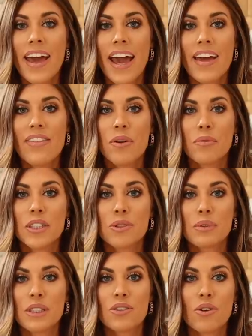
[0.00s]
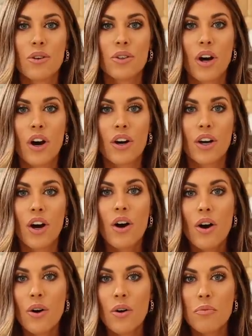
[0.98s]
and then once we sold our
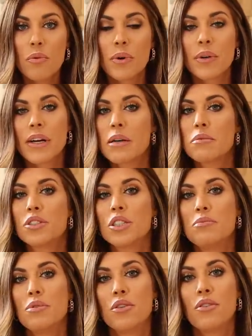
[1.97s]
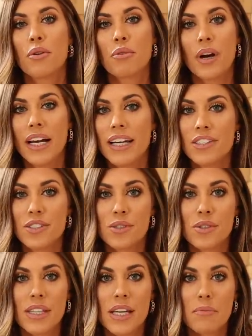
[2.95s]
home, we were able to move right
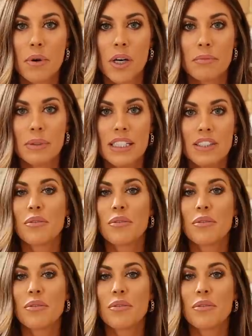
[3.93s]
into the apartment.